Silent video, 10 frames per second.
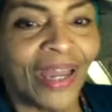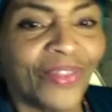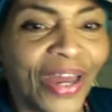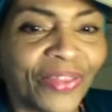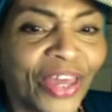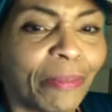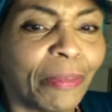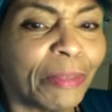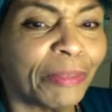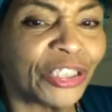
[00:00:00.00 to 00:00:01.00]
that they
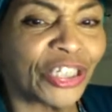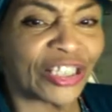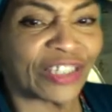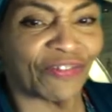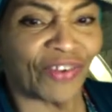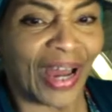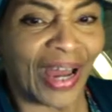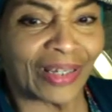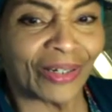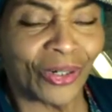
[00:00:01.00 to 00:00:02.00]
may be
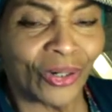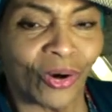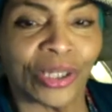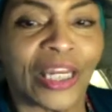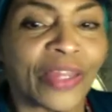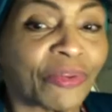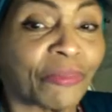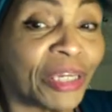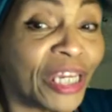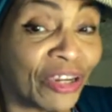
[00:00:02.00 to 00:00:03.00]
justified, or let
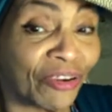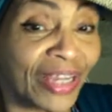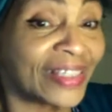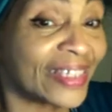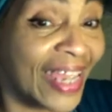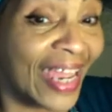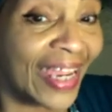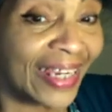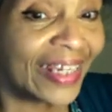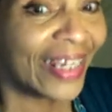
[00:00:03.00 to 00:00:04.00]
them hear and
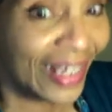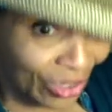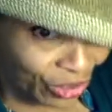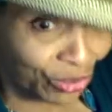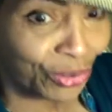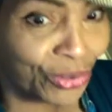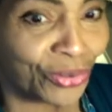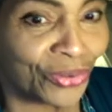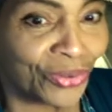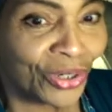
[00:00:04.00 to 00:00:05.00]
say, it is true.
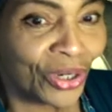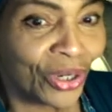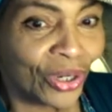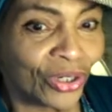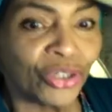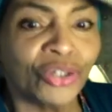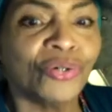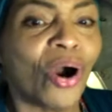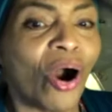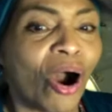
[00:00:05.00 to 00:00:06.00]
You
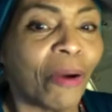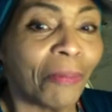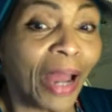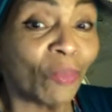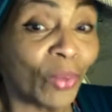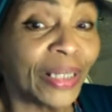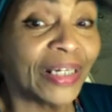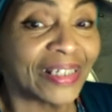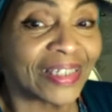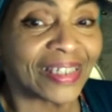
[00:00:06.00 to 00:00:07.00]
are my
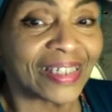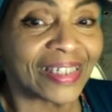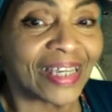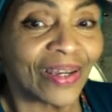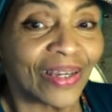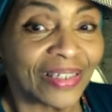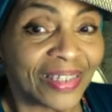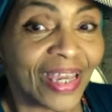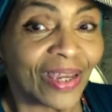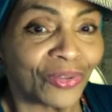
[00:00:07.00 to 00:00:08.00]
witnesses,
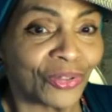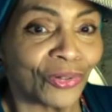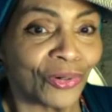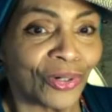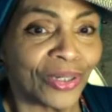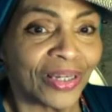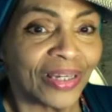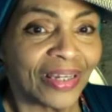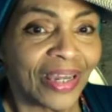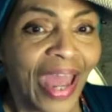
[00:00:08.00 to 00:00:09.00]
saith the Lord,
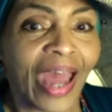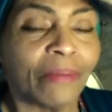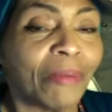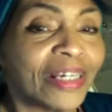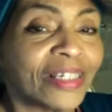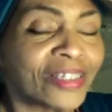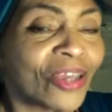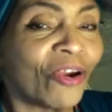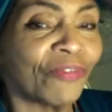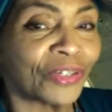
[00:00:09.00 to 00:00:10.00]
and my
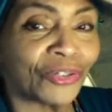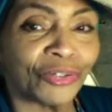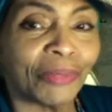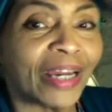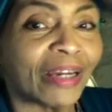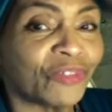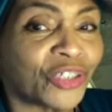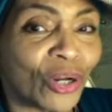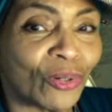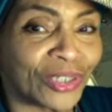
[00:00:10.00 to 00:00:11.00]
servant whom I have
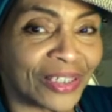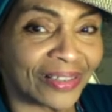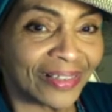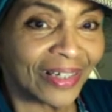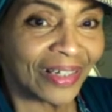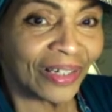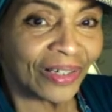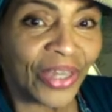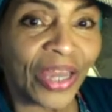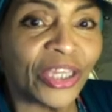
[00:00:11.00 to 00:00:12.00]
chosen,
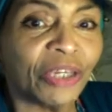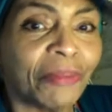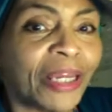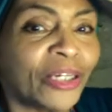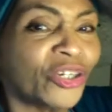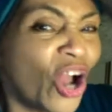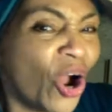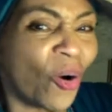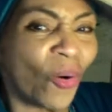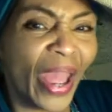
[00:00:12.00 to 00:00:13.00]
that ye may
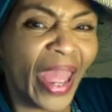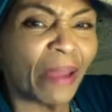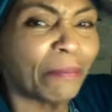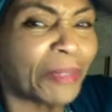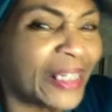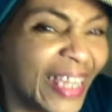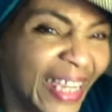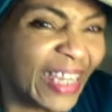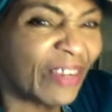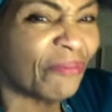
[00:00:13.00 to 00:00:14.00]
know and
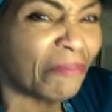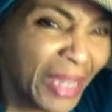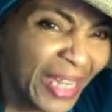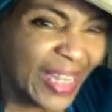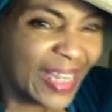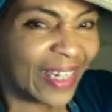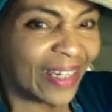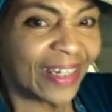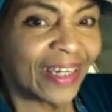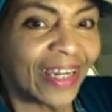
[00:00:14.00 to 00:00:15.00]
believe me,
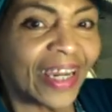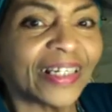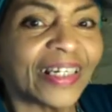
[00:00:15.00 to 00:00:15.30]
and